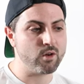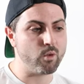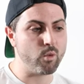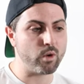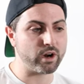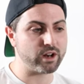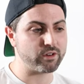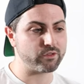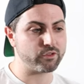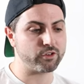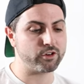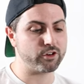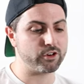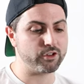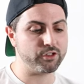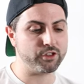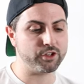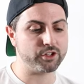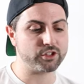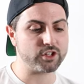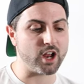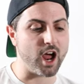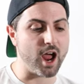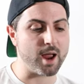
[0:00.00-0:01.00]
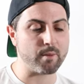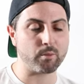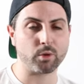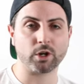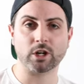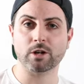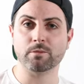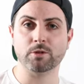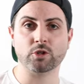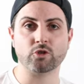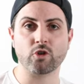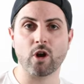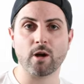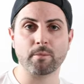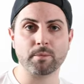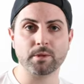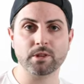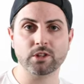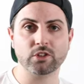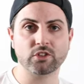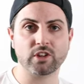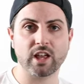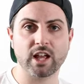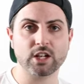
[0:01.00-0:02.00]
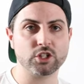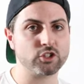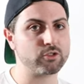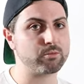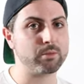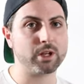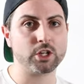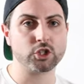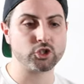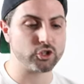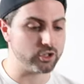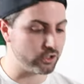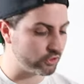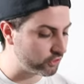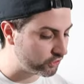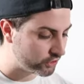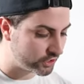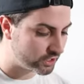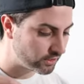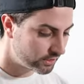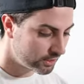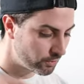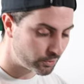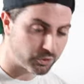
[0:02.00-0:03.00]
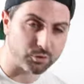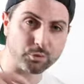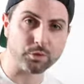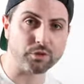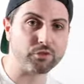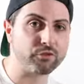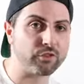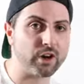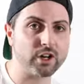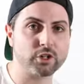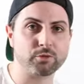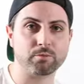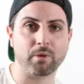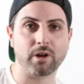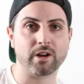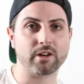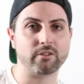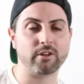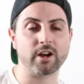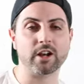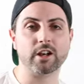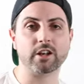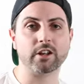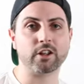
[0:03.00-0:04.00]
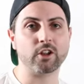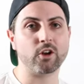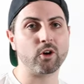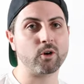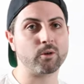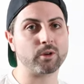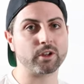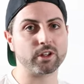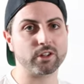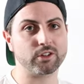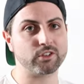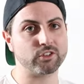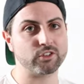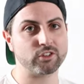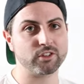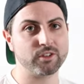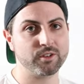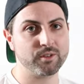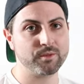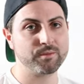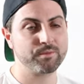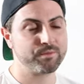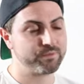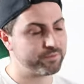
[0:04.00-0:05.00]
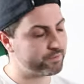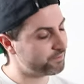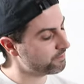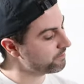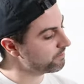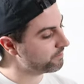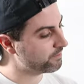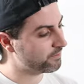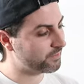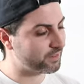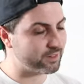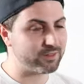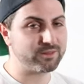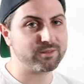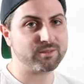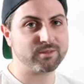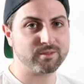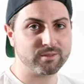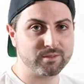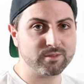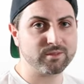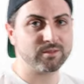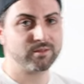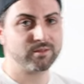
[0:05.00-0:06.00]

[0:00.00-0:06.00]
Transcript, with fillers: whatever the time we're going to be dropping this at, just make sure you're sitting there with the refresh button ready to go. That's going to be